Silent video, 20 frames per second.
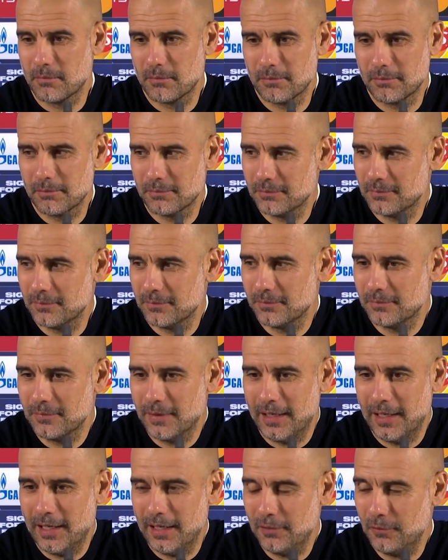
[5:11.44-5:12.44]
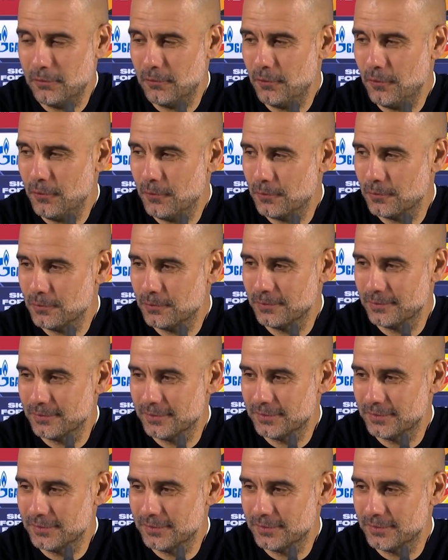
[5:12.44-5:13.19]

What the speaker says: I don't know.